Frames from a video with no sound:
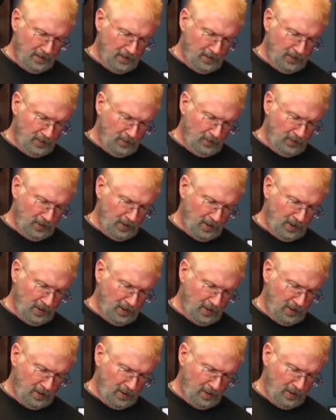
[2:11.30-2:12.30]
So we're going
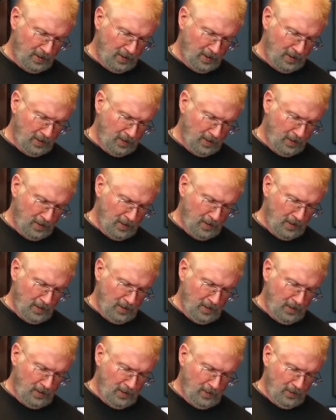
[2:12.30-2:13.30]

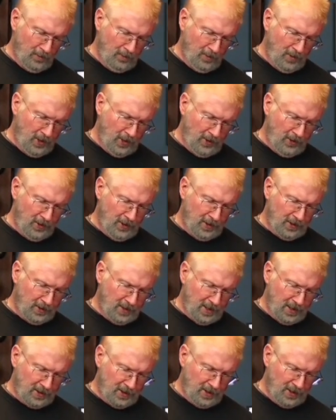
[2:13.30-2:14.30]
to wire nut
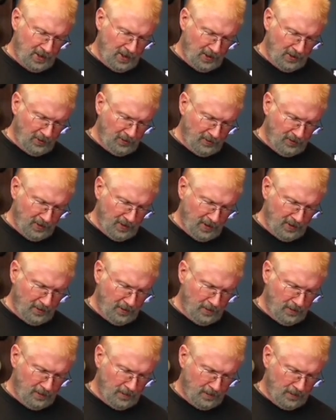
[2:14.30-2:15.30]
that together
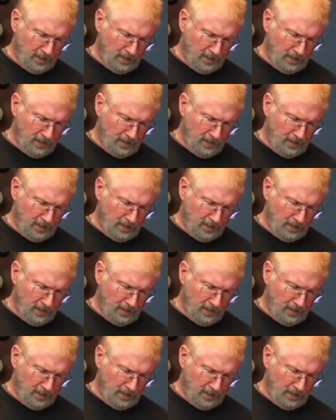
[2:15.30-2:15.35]
there.